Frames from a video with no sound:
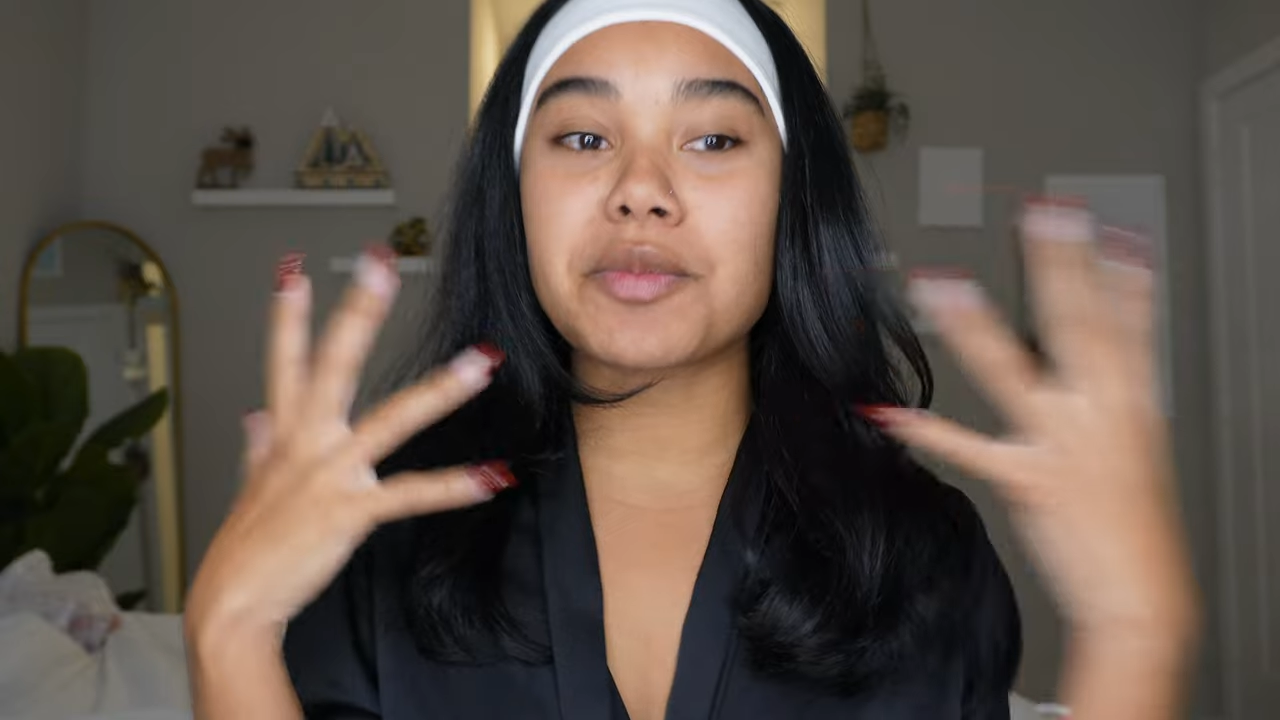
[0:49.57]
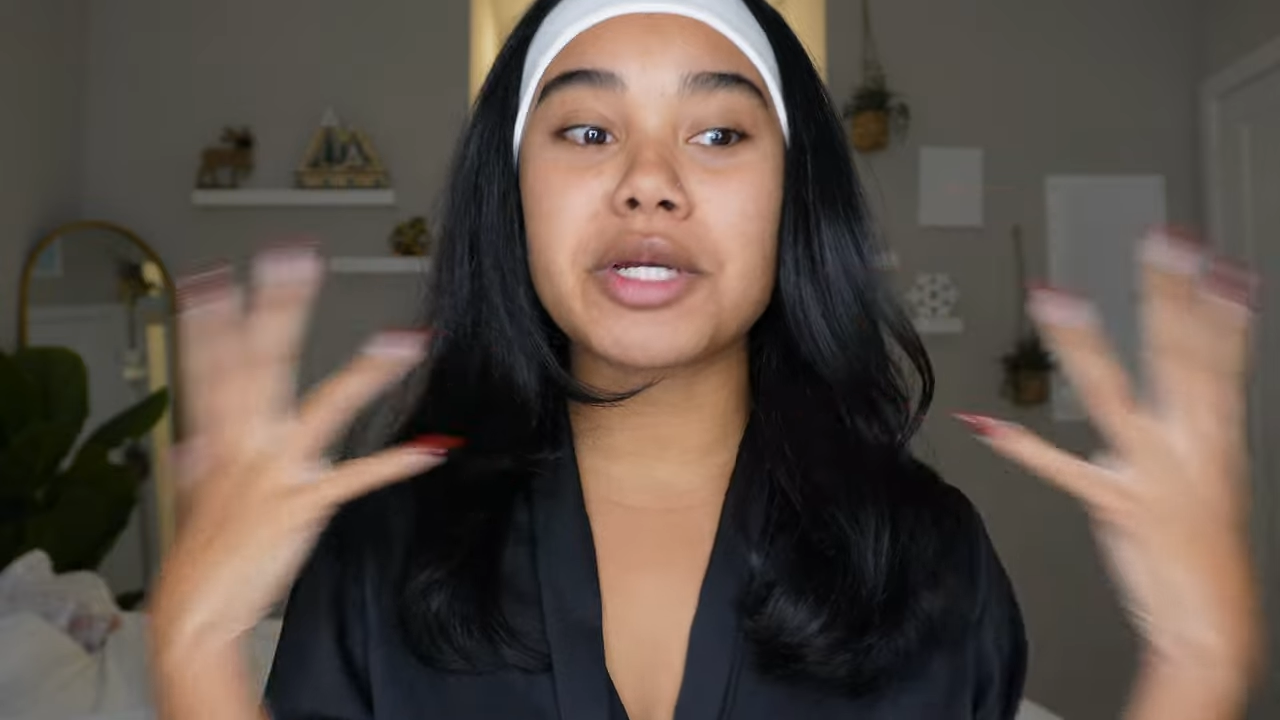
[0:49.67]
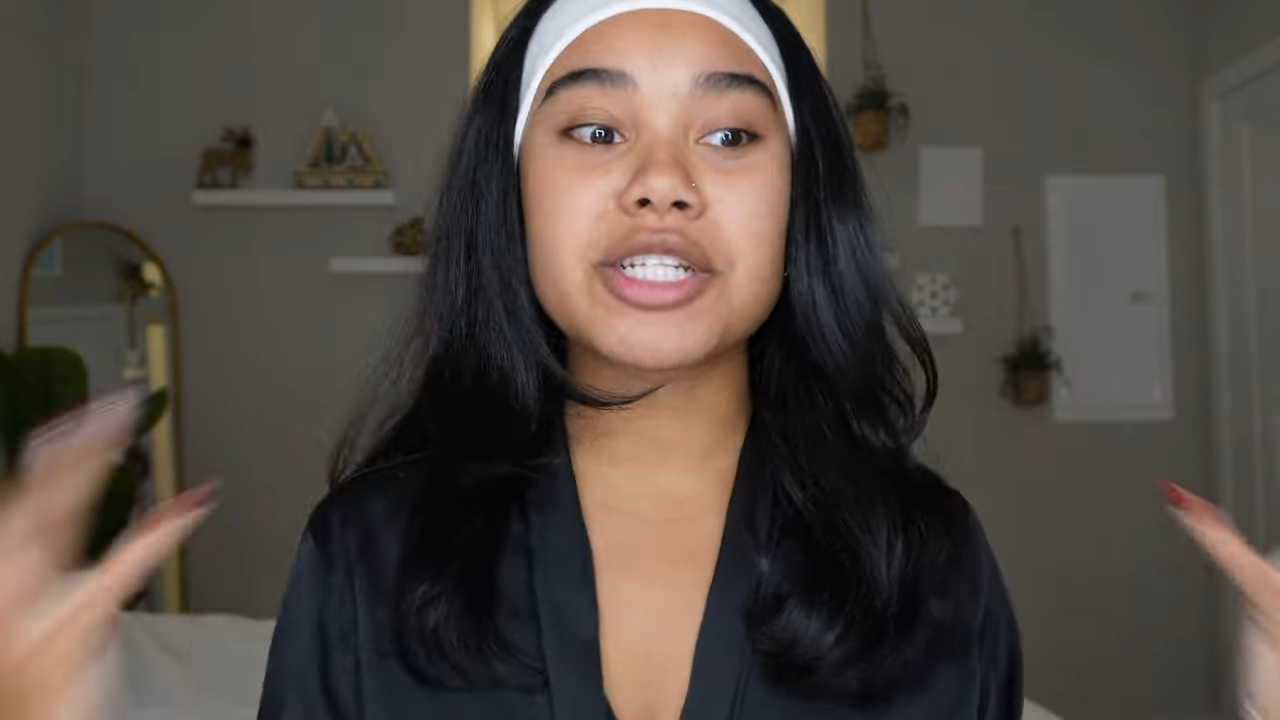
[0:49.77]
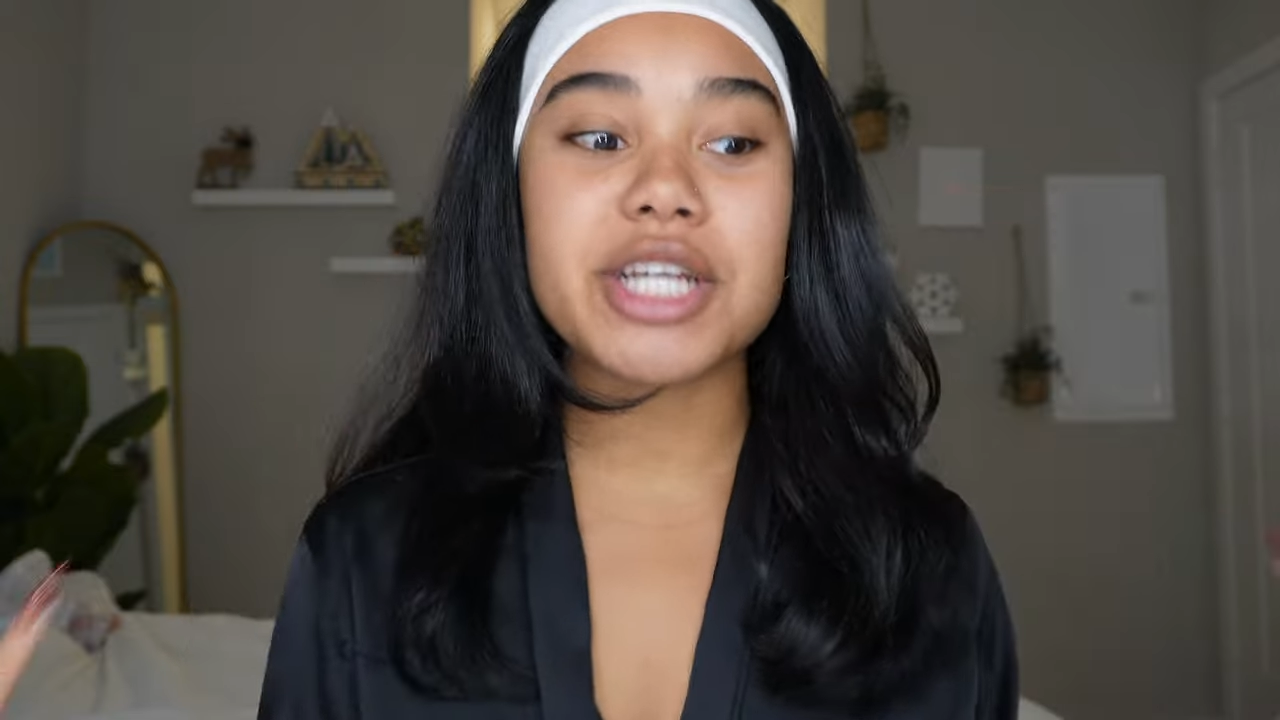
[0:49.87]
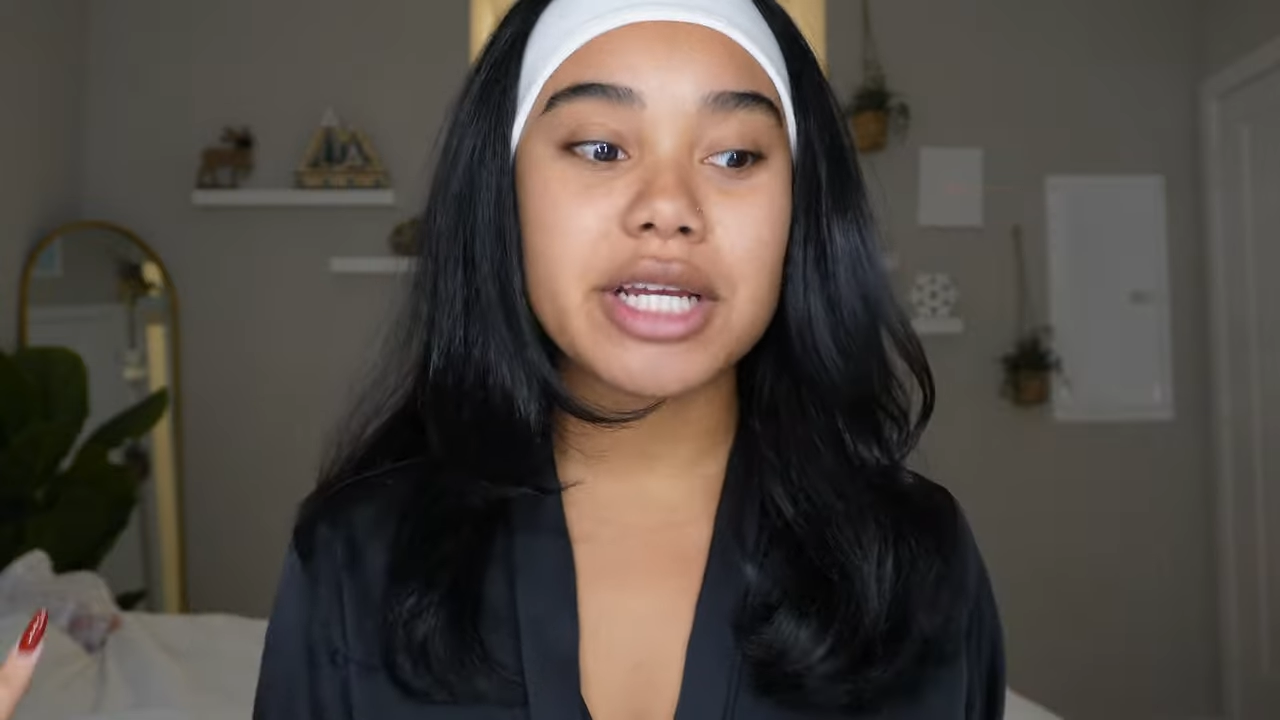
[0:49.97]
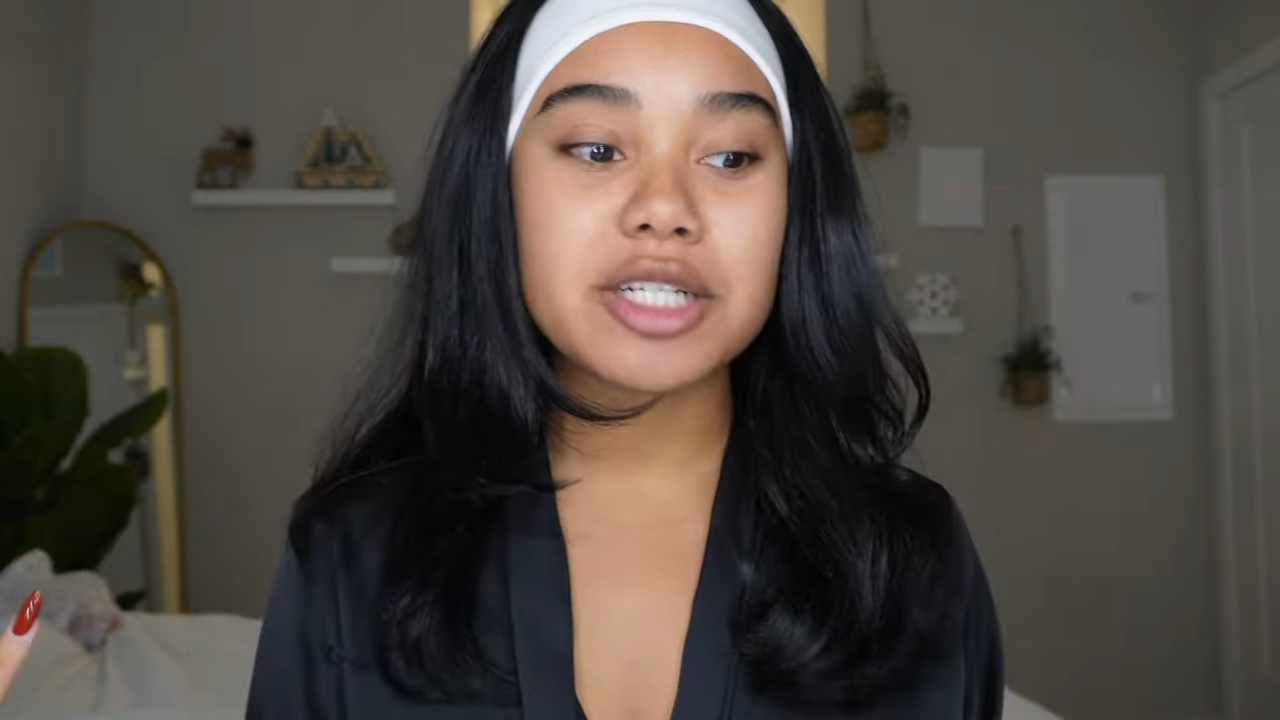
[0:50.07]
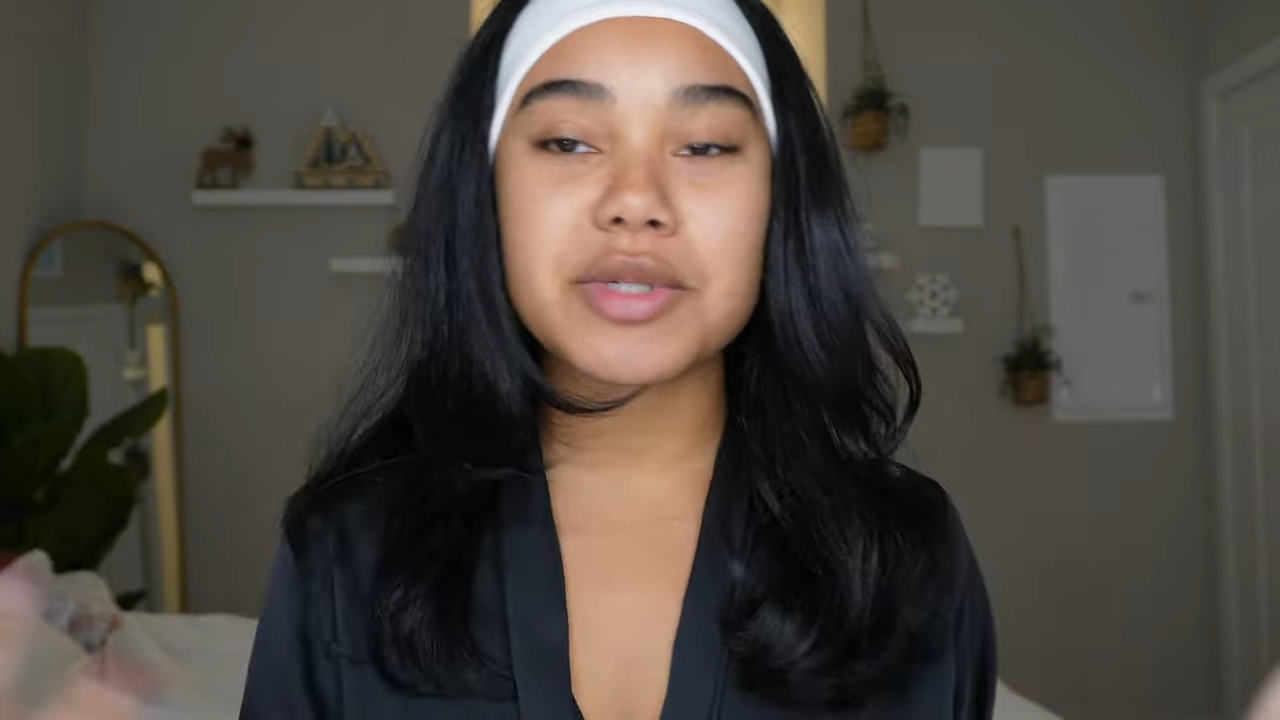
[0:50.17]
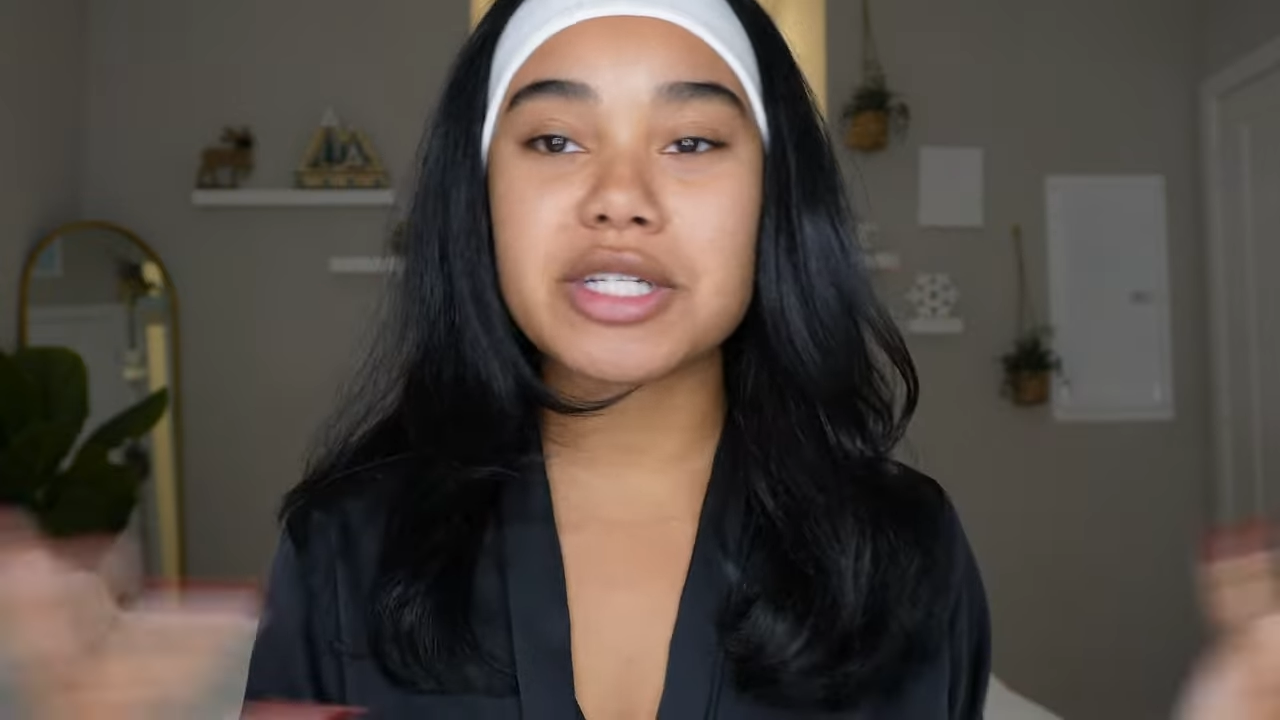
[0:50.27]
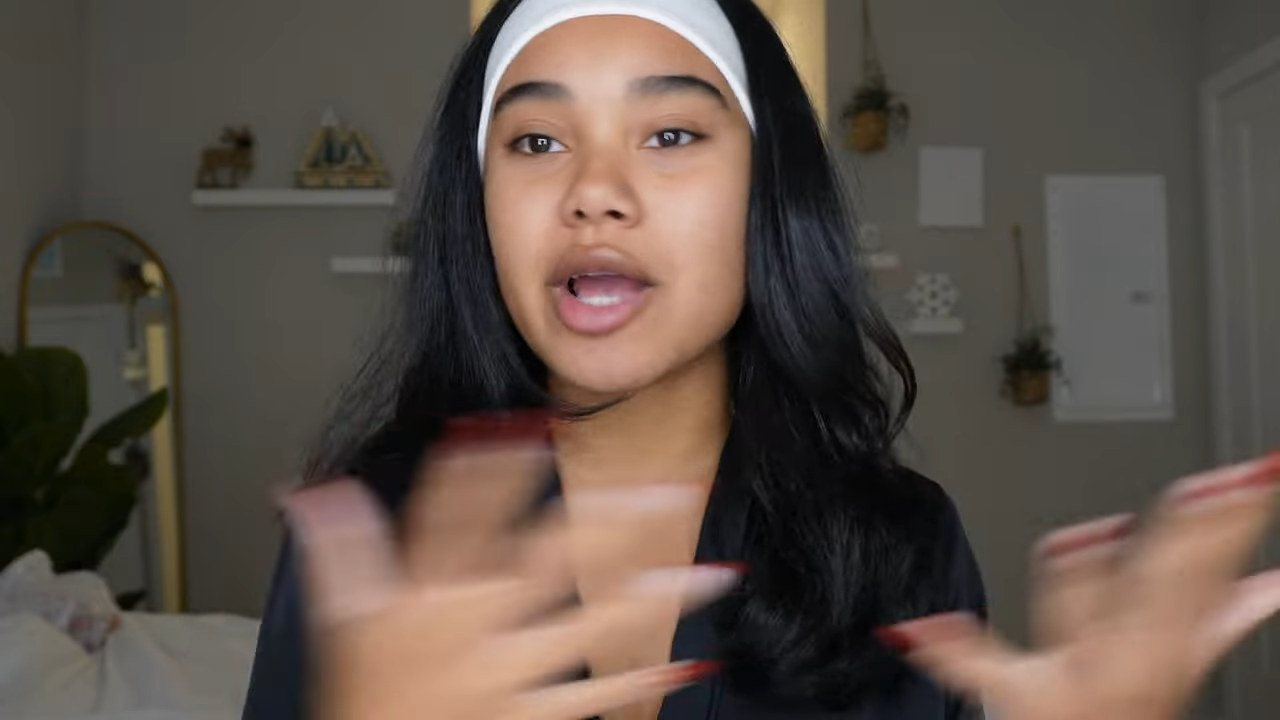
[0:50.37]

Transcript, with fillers: big change because